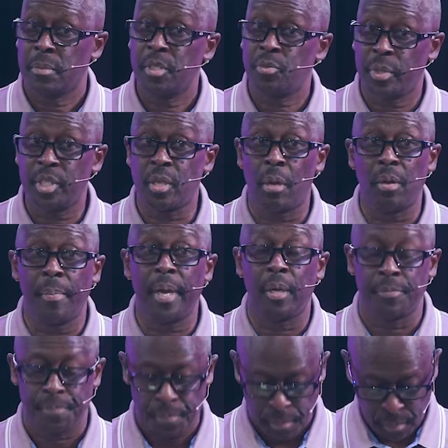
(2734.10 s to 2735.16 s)
That's what it's all
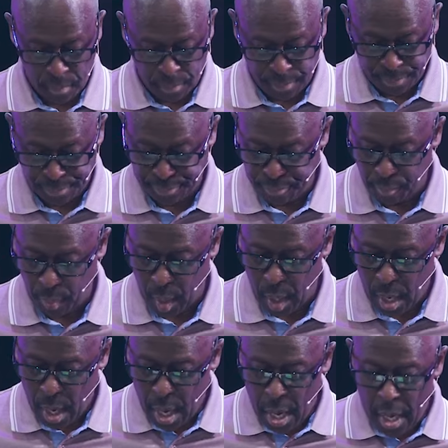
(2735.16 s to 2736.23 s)
about.
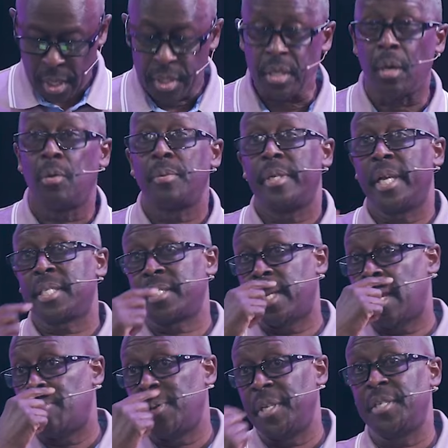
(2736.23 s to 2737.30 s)
So, next
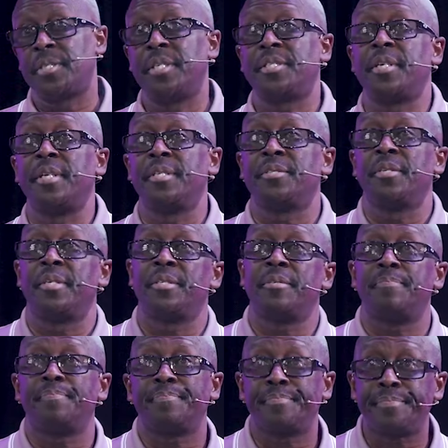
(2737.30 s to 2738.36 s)
slide, please. Let's get into
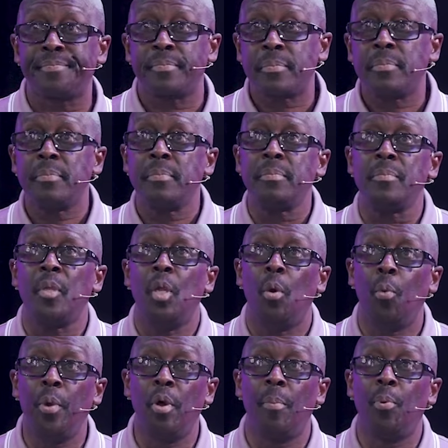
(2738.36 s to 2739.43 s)
this.
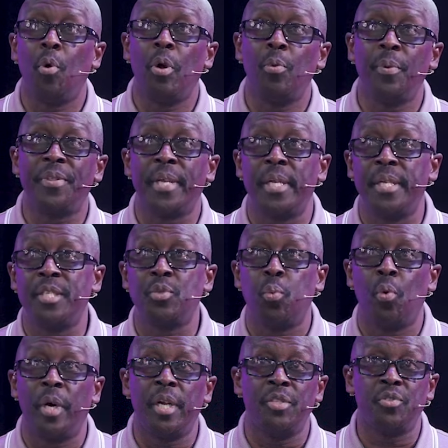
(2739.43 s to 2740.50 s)
We are born with at least
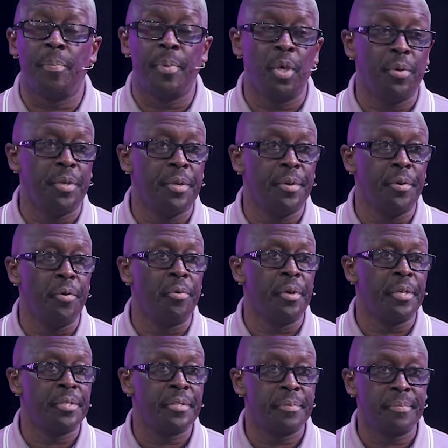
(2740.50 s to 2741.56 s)
100 billion
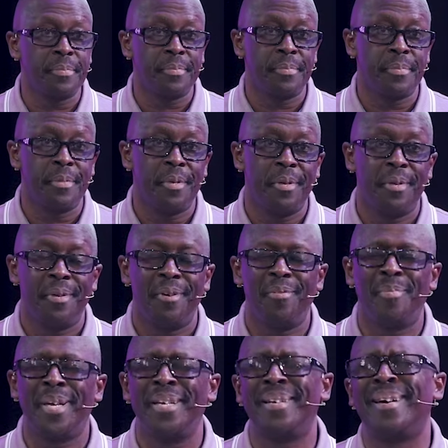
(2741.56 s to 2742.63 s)
neurons.
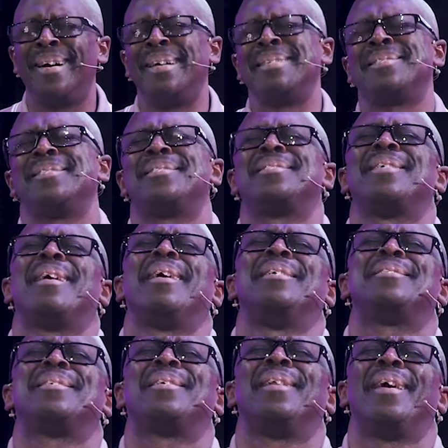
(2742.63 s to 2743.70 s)
Oh my God, it's a
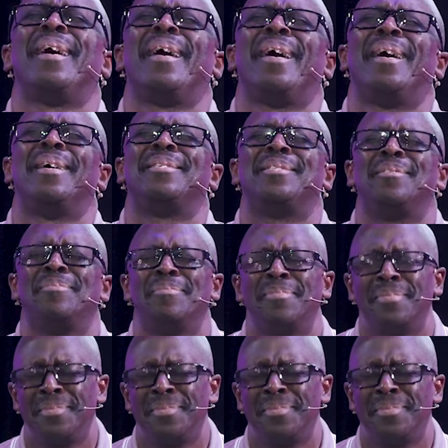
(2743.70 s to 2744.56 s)
science class.